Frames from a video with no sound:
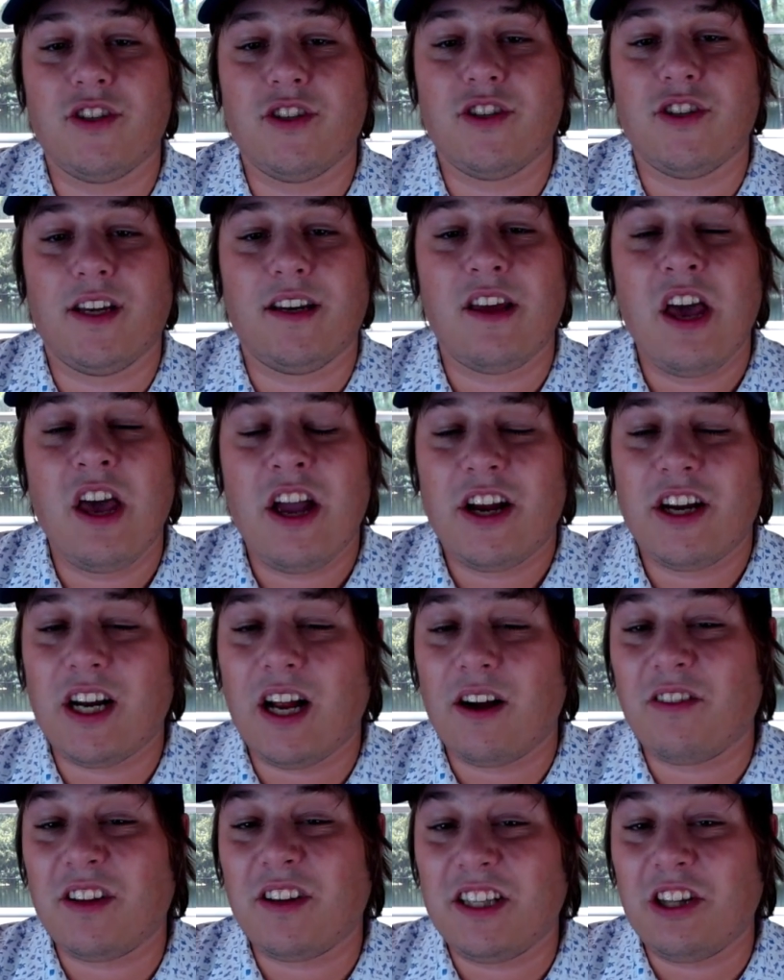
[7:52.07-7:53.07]
and you're not
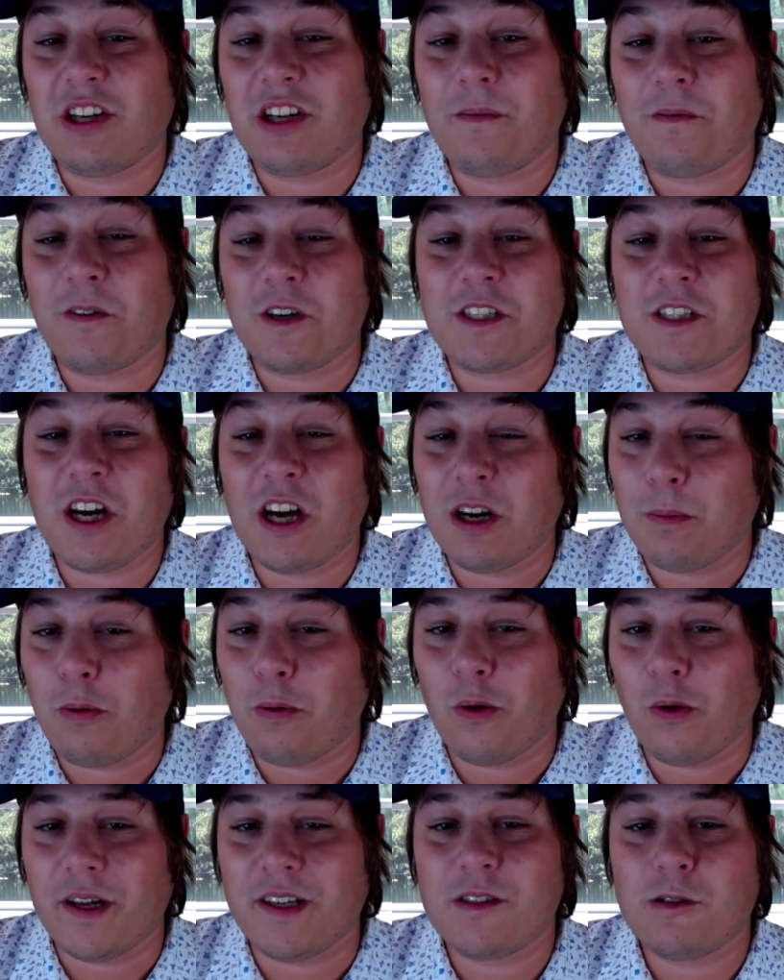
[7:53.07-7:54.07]
really looking for a ton of points.